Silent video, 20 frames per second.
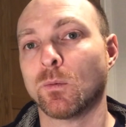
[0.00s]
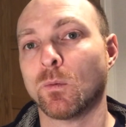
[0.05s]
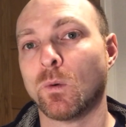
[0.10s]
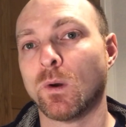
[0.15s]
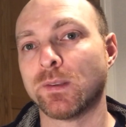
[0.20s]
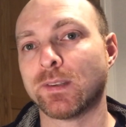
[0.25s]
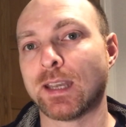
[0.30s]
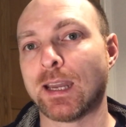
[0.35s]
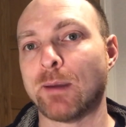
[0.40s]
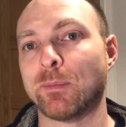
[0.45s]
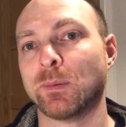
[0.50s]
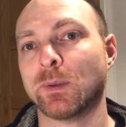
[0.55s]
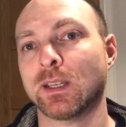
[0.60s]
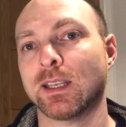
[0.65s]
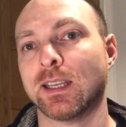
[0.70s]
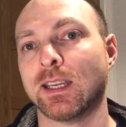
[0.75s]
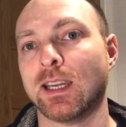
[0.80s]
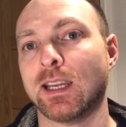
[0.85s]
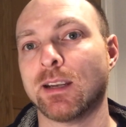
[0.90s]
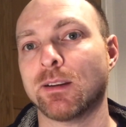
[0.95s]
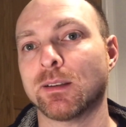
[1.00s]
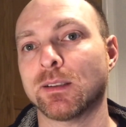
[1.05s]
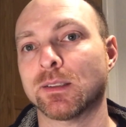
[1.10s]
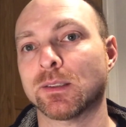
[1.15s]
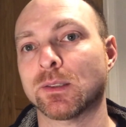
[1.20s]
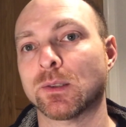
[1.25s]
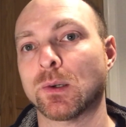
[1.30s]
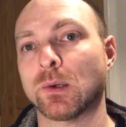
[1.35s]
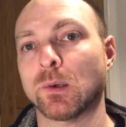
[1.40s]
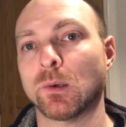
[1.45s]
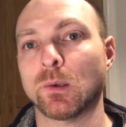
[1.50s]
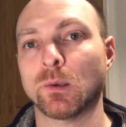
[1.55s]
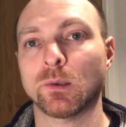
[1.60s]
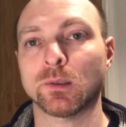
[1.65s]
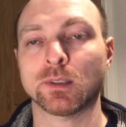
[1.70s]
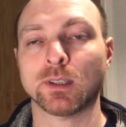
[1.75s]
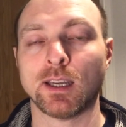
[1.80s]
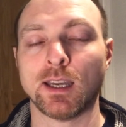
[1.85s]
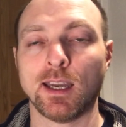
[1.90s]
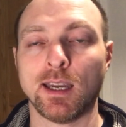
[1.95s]
What's happening here is
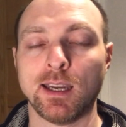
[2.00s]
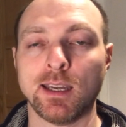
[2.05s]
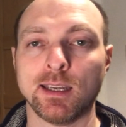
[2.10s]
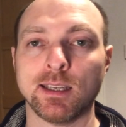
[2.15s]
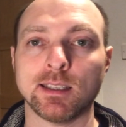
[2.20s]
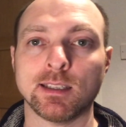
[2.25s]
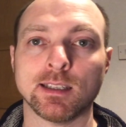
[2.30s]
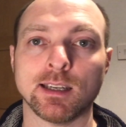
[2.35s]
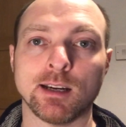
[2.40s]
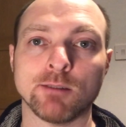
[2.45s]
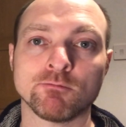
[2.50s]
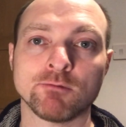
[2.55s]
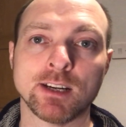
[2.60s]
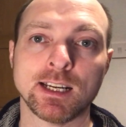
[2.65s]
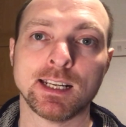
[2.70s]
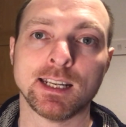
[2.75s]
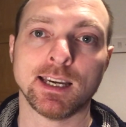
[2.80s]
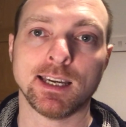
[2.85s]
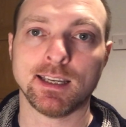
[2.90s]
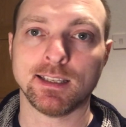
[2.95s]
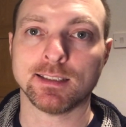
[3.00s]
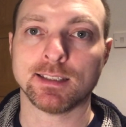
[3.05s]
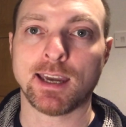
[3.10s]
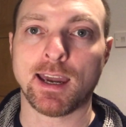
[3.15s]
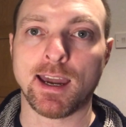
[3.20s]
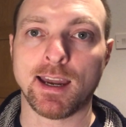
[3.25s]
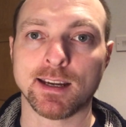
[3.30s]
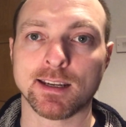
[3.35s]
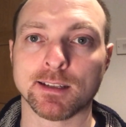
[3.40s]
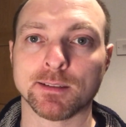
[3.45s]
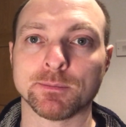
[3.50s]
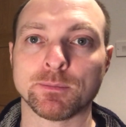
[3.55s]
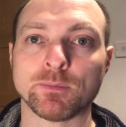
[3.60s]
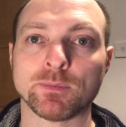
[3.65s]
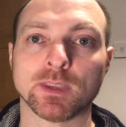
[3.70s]
called a relay attack.